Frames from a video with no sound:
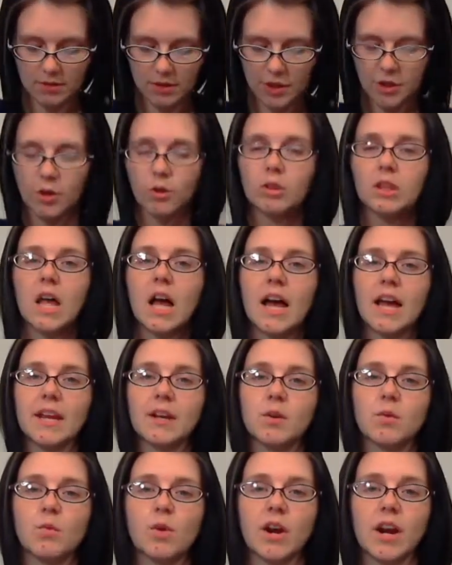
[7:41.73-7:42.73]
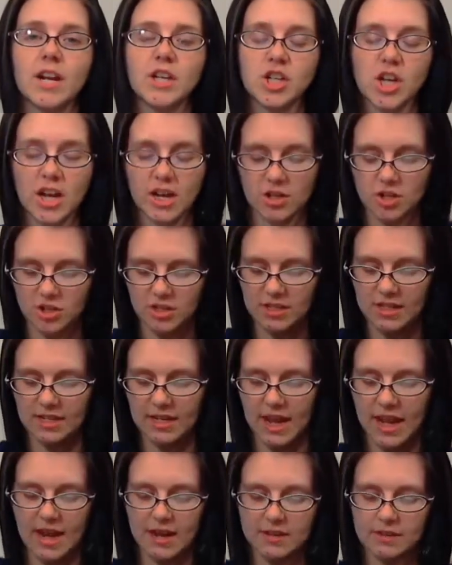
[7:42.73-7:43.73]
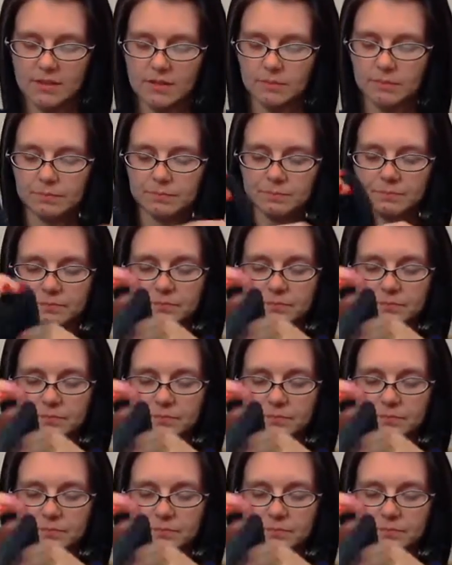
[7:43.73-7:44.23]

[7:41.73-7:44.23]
you know, line where I change the skeins.